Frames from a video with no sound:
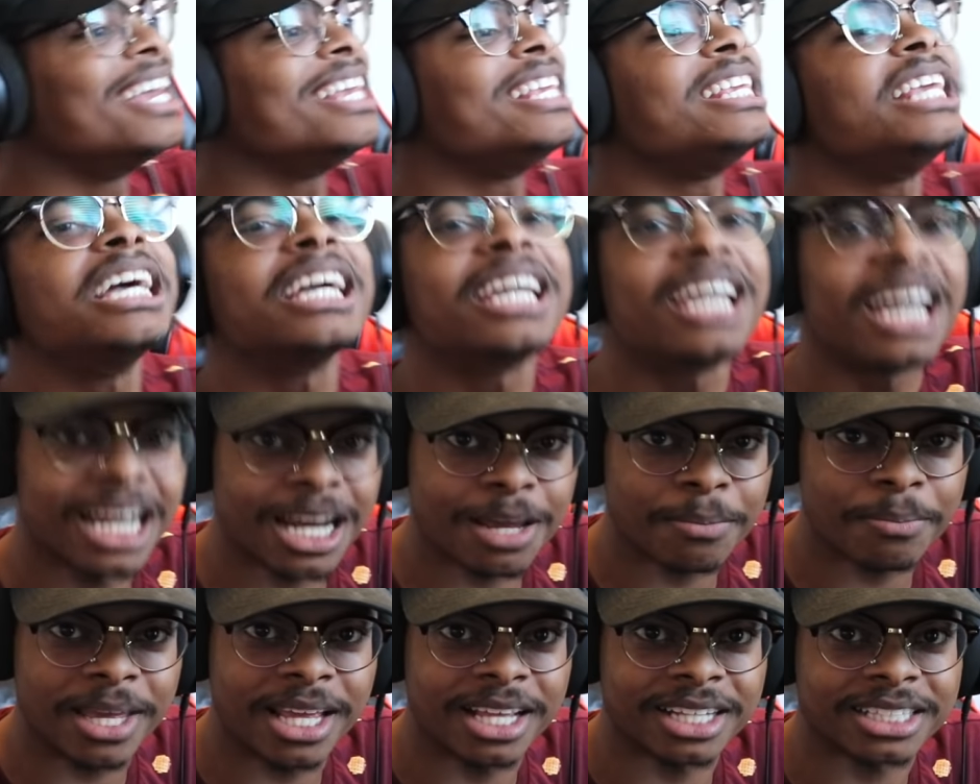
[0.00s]
You're gonna
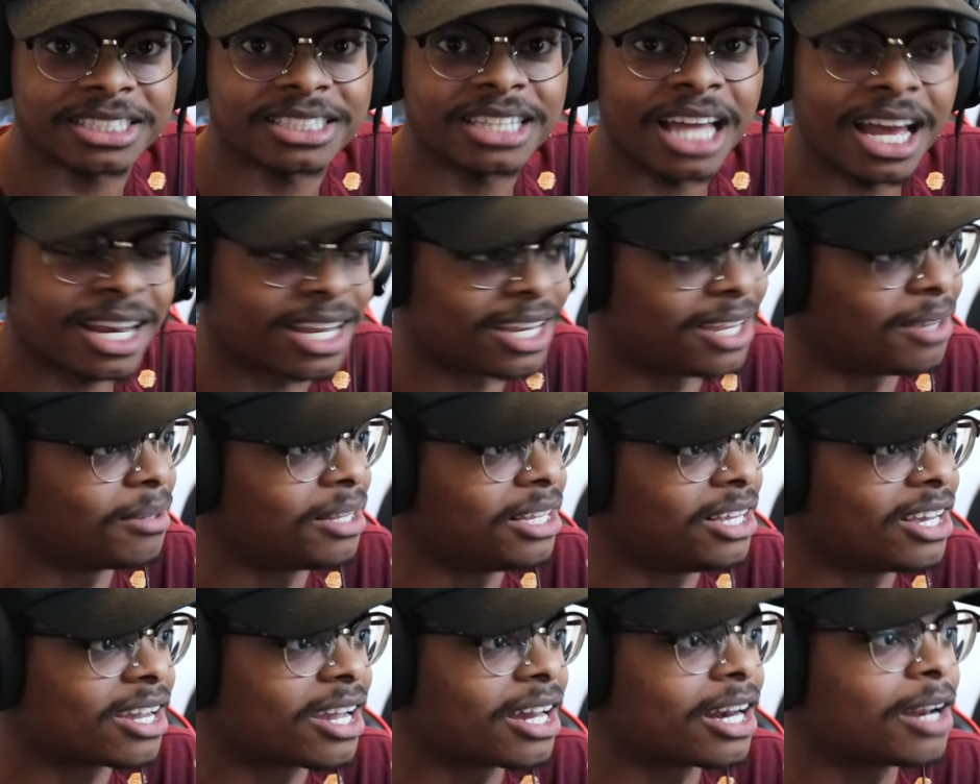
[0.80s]
be a study.
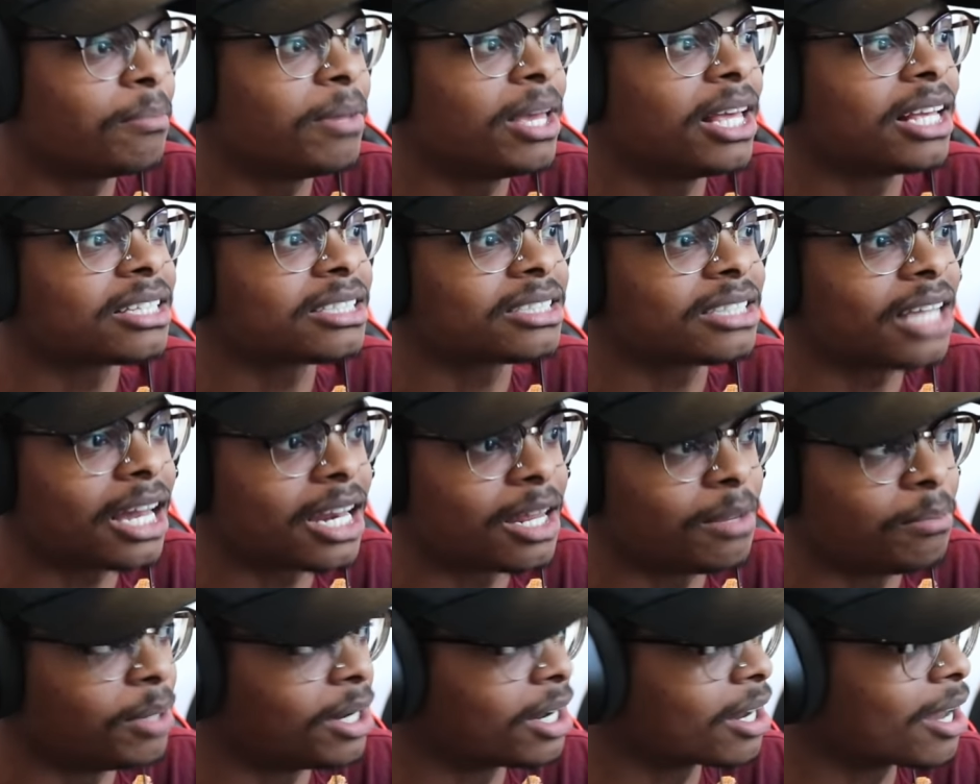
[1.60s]
You're gonna be a study
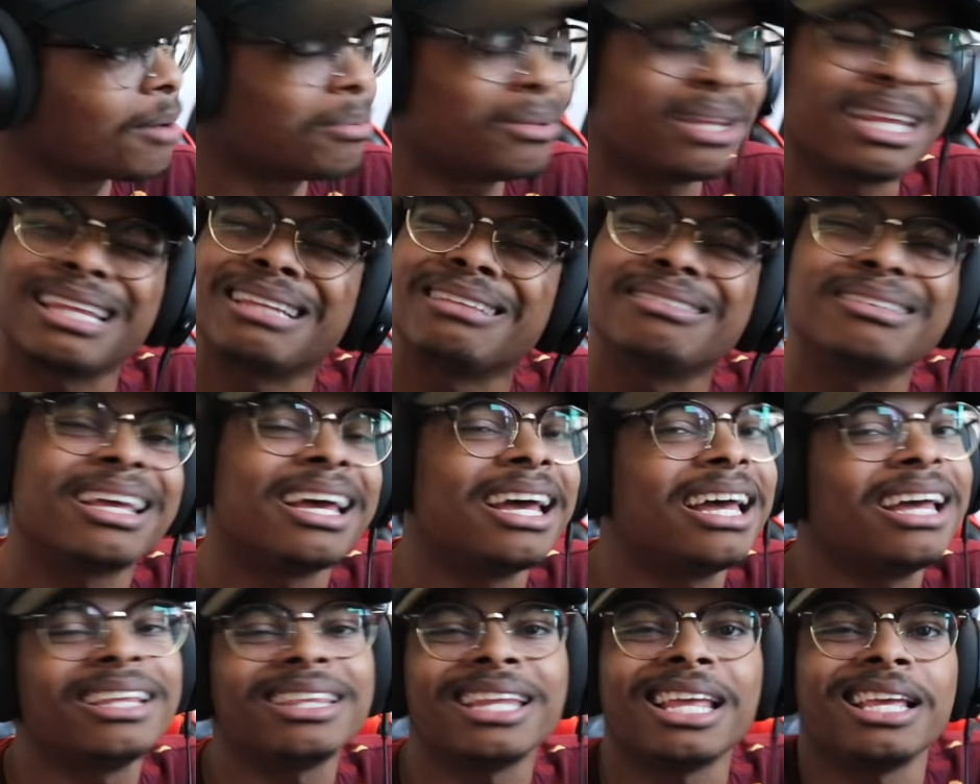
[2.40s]
book. I'm like,
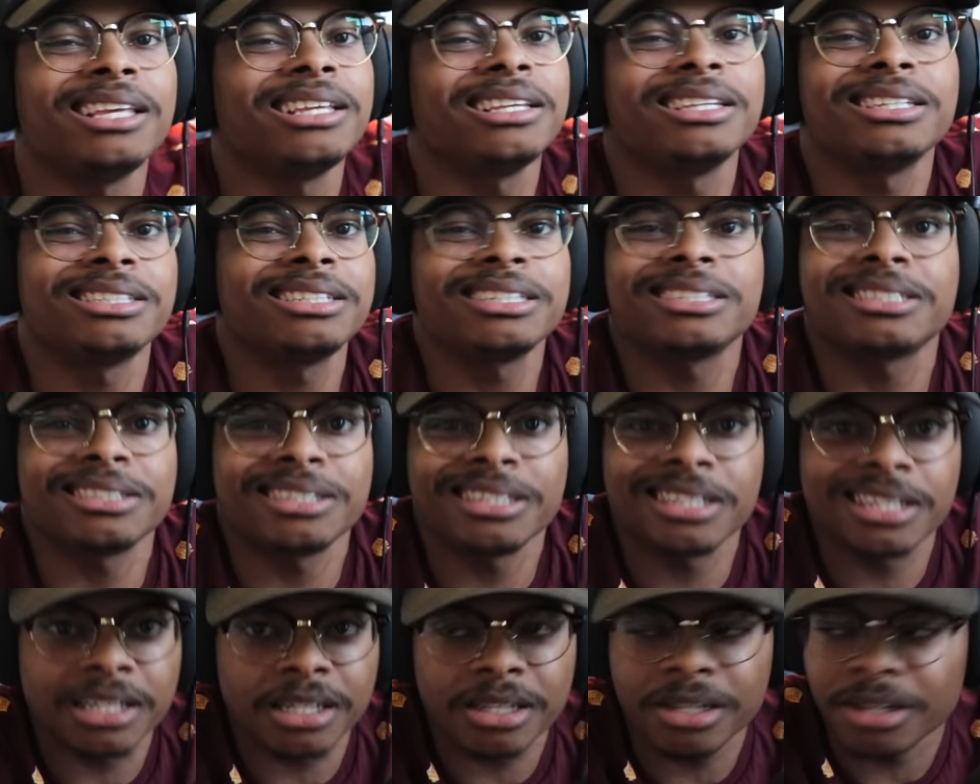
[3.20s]
like just
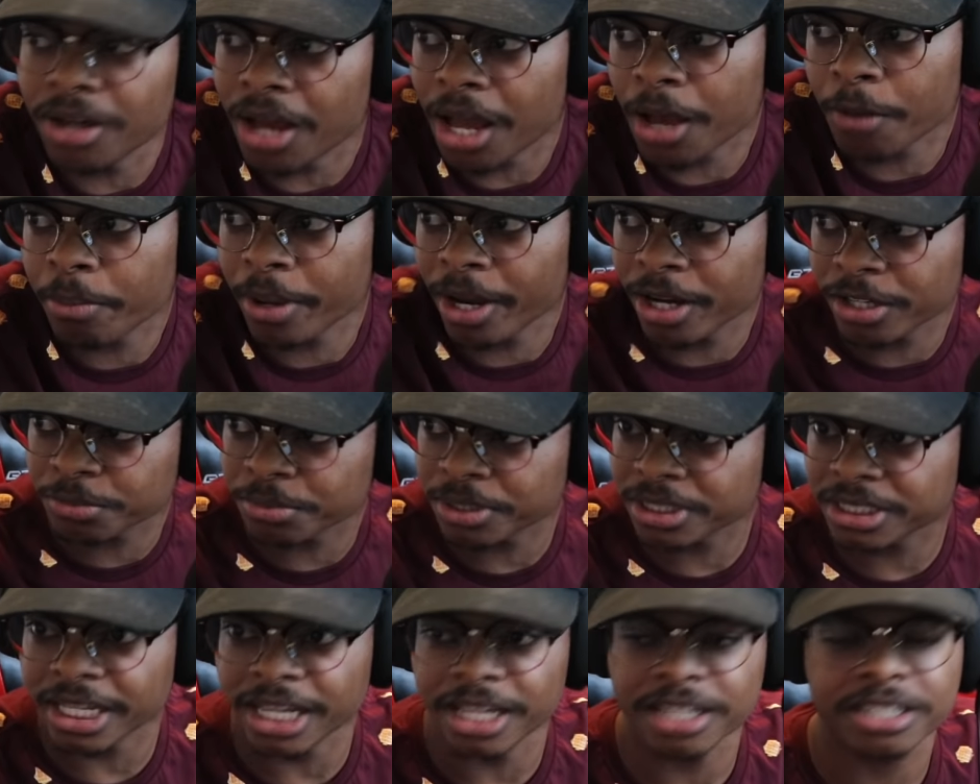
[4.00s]
you know how parents be
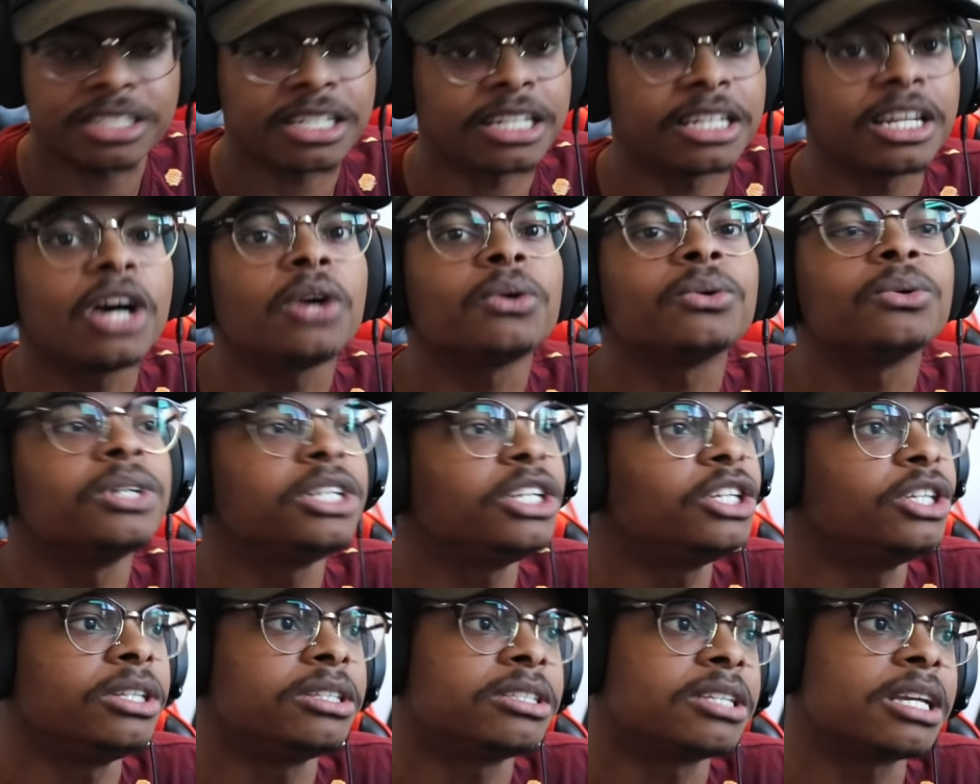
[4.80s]
saying shit. No,
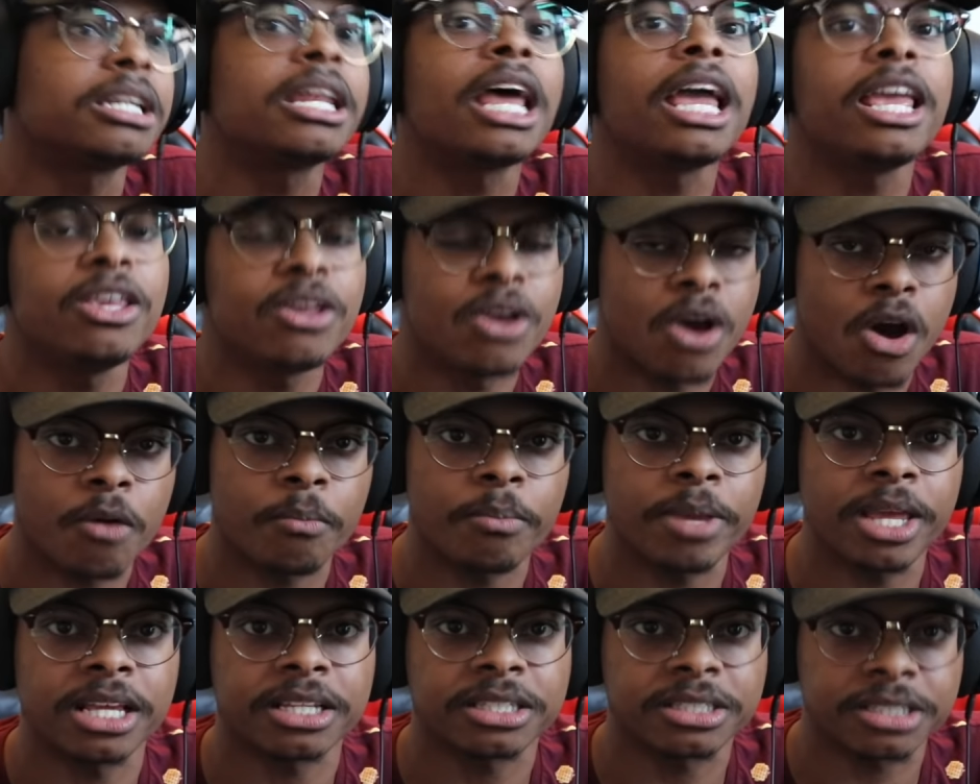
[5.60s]
today you're gonna
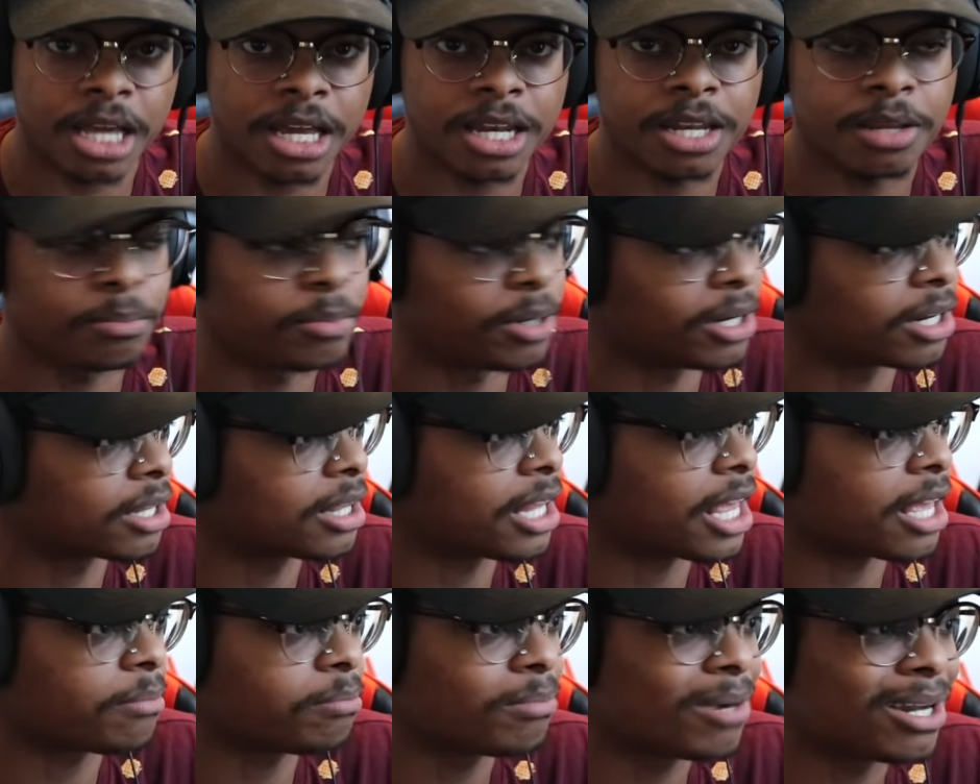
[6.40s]
be a study book.
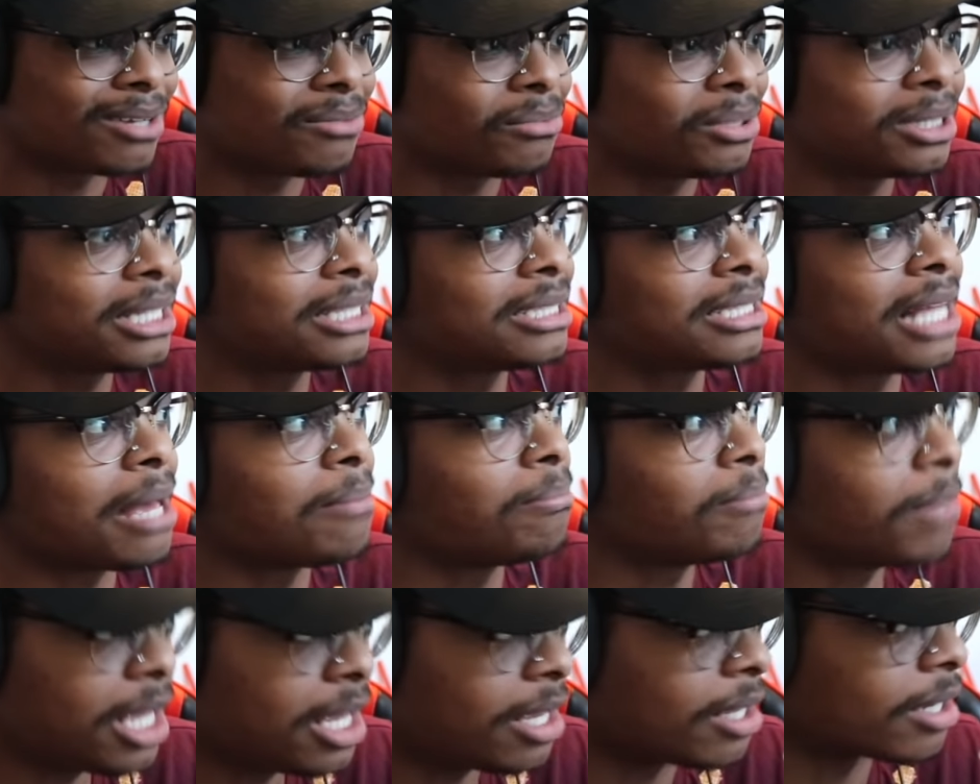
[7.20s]
Like, what does that
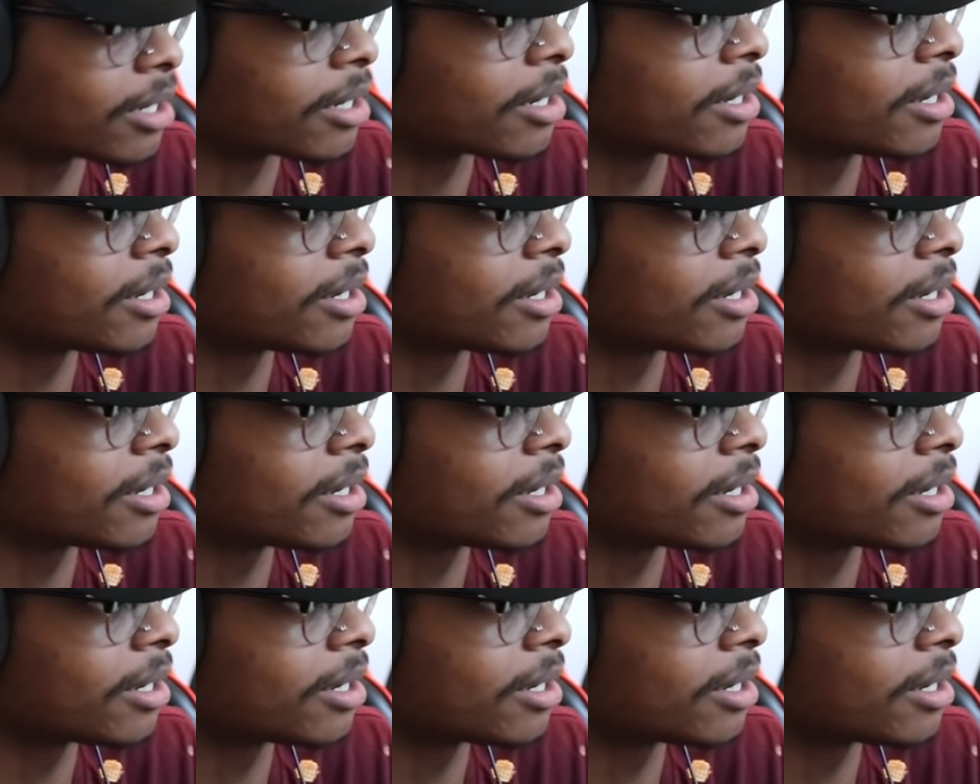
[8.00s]
mean?